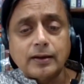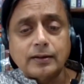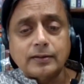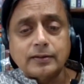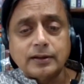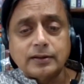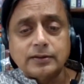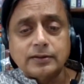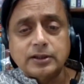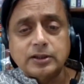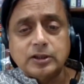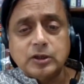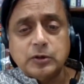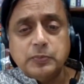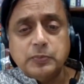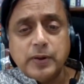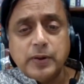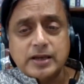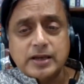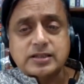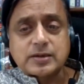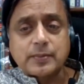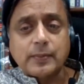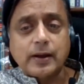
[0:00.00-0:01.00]
the
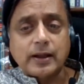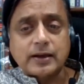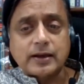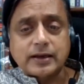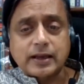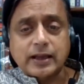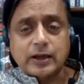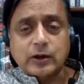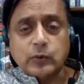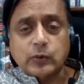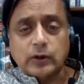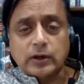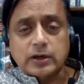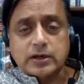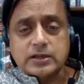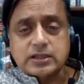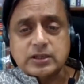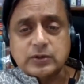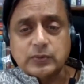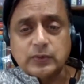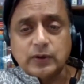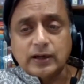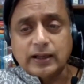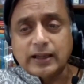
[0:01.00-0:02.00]
debate about air
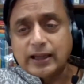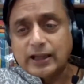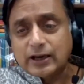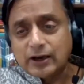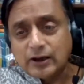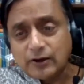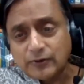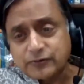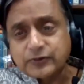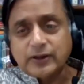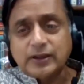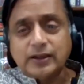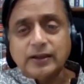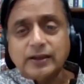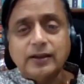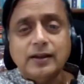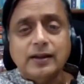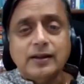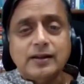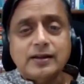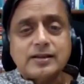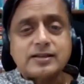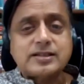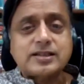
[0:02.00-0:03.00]
quality will get off the
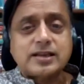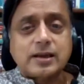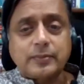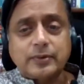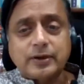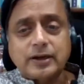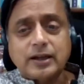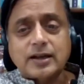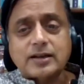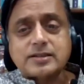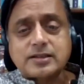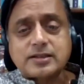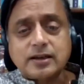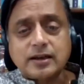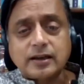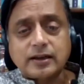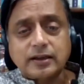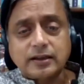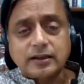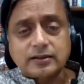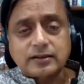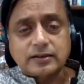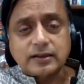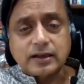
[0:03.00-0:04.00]
seminar
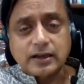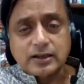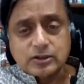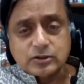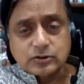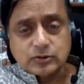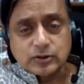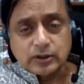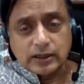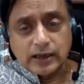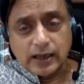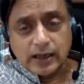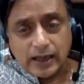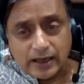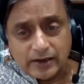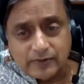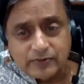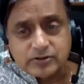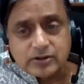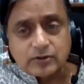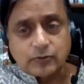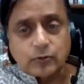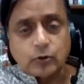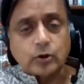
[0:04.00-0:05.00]
circuit and into the
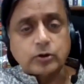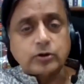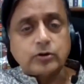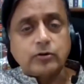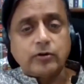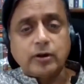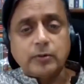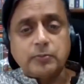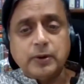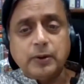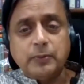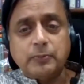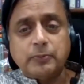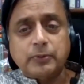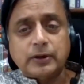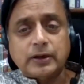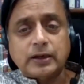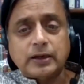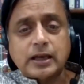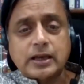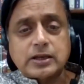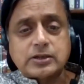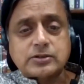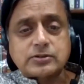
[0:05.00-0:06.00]
lives of ordinary people
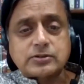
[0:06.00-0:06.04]
and